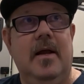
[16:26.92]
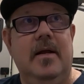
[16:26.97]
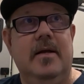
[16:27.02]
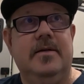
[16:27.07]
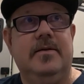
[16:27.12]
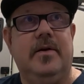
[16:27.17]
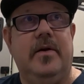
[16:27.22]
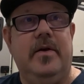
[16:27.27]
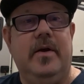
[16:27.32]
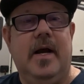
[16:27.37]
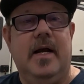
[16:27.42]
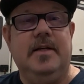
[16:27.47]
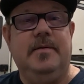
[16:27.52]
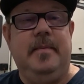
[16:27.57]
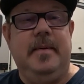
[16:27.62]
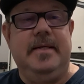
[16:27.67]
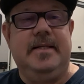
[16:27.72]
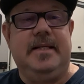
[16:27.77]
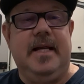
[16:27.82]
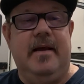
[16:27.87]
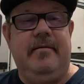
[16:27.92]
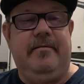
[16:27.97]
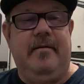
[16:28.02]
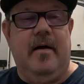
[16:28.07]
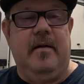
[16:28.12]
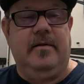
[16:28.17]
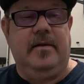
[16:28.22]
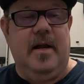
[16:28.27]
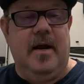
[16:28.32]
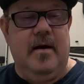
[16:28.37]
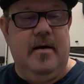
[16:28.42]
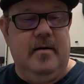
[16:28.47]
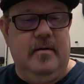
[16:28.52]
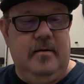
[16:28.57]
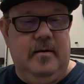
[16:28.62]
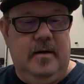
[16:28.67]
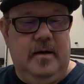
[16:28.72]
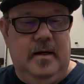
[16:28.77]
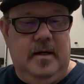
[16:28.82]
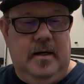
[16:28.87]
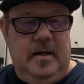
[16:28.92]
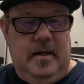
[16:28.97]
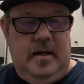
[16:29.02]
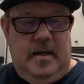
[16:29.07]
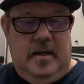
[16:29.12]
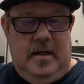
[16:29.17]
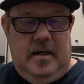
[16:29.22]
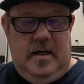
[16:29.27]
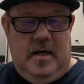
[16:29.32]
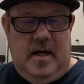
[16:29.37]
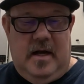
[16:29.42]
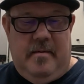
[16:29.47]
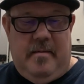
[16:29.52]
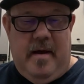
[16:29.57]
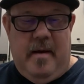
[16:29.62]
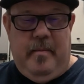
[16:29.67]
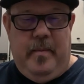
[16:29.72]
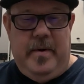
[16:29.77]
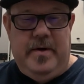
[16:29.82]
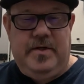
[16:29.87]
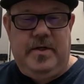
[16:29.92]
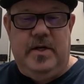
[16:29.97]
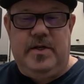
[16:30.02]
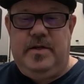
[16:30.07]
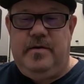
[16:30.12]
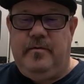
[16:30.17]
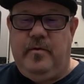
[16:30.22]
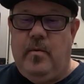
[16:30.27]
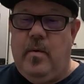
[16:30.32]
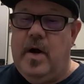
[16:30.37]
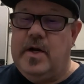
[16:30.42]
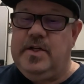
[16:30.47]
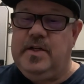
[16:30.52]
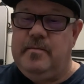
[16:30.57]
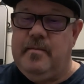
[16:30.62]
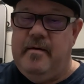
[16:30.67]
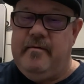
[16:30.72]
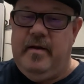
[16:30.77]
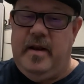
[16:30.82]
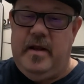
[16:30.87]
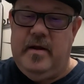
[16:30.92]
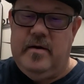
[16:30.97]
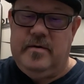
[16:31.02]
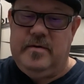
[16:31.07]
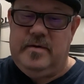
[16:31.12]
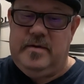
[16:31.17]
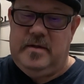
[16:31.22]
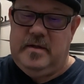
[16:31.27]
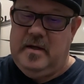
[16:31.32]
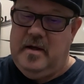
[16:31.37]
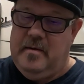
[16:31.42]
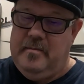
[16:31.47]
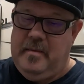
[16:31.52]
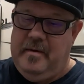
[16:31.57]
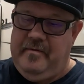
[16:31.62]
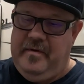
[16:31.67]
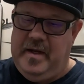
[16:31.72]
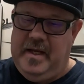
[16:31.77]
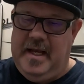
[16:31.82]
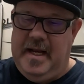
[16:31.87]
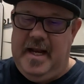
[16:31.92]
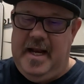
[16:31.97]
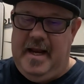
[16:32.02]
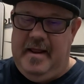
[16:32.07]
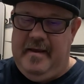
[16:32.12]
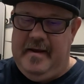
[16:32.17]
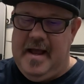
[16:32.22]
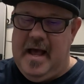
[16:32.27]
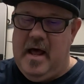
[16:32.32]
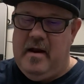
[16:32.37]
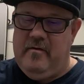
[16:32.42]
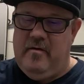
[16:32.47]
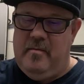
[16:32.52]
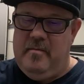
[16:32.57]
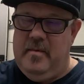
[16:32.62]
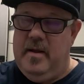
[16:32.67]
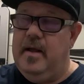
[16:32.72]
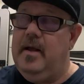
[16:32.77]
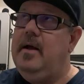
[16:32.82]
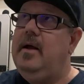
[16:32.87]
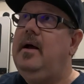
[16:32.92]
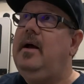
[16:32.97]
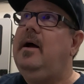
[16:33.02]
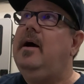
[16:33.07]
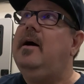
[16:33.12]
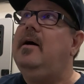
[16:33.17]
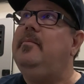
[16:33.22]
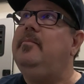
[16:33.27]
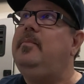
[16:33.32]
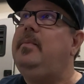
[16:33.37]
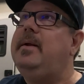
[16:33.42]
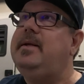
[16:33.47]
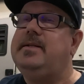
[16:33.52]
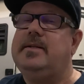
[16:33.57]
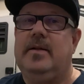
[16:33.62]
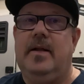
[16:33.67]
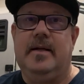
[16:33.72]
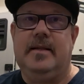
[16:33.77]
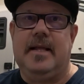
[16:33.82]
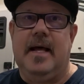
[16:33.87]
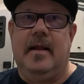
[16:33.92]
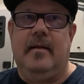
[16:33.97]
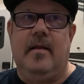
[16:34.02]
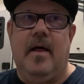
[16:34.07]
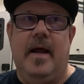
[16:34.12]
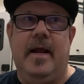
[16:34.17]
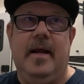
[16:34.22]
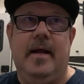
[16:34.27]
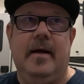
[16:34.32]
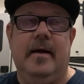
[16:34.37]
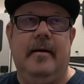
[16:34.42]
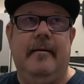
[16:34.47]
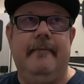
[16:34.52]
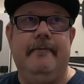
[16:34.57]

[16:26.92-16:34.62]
So you guys be safe out there. I appreciate you for watching my videos. If you get anything out of them, please click that like